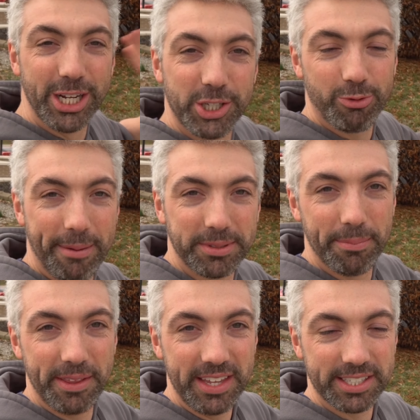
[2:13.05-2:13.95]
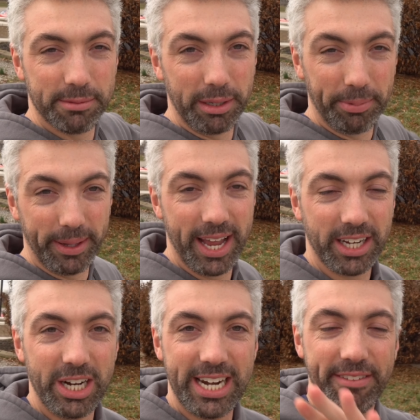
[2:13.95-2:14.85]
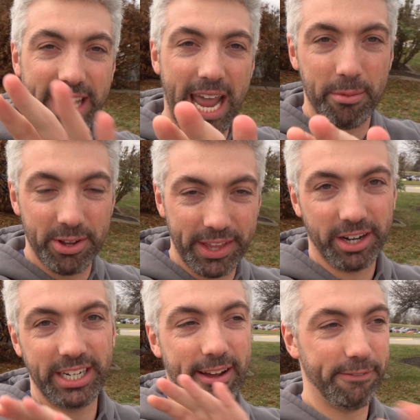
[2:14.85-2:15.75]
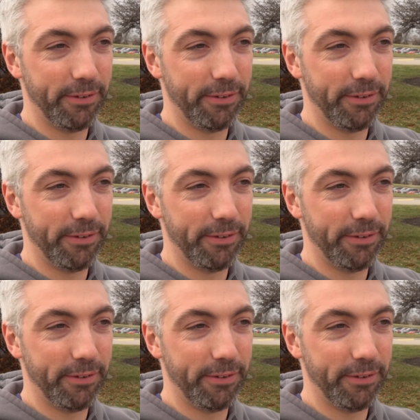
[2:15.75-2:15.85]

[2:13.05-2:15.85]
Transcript: just wrapped up at the assembly plant. Couldn't have the camera in there, couldn't have